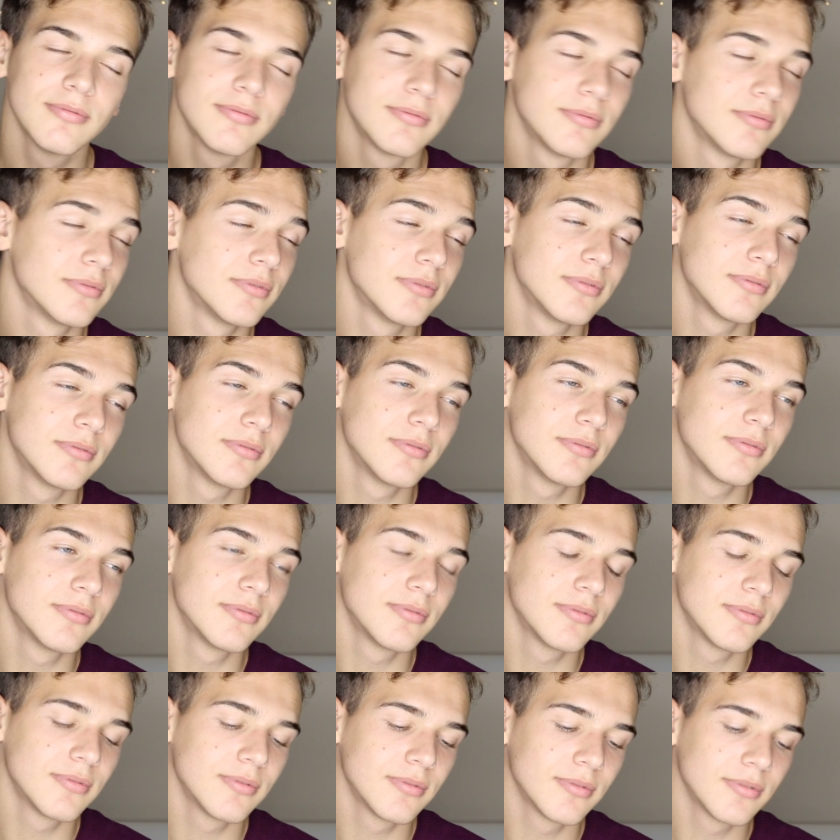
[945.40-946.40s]

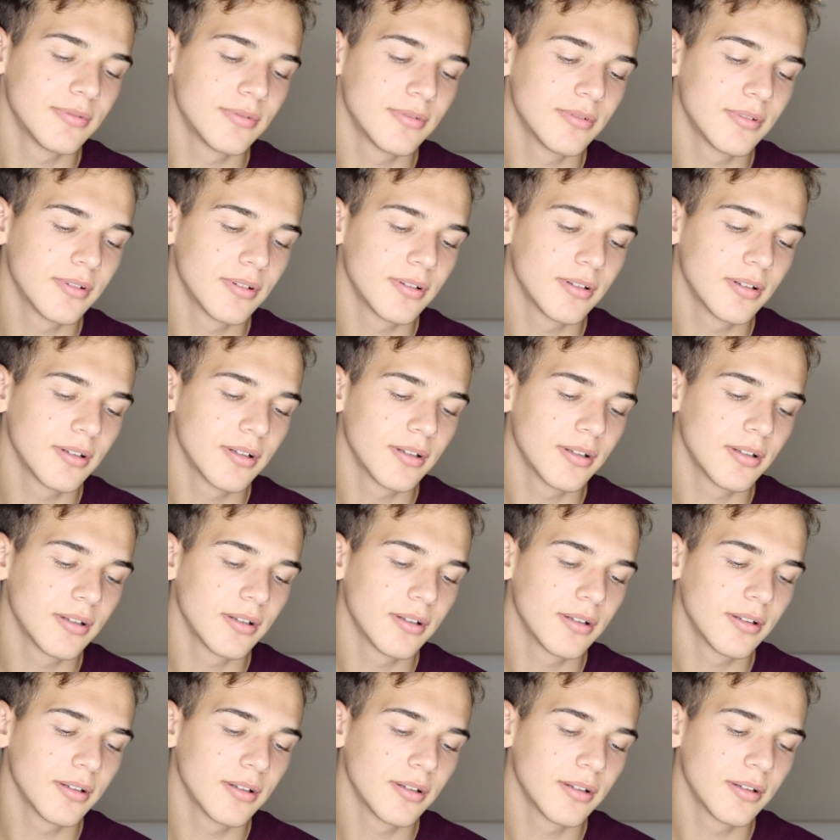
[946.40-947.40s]

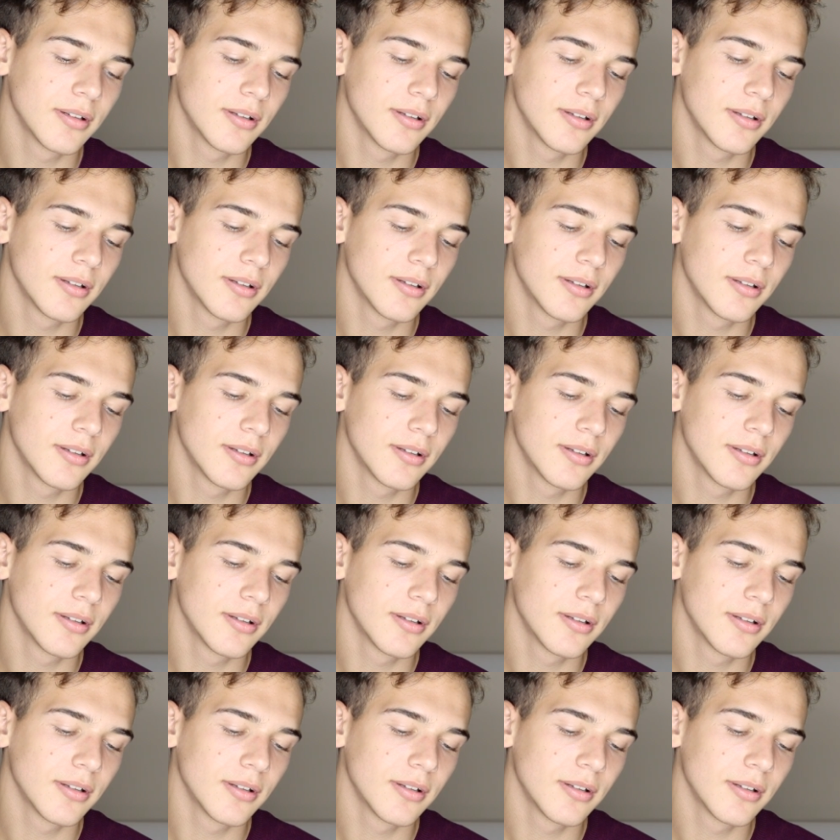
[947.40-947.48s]
(silence)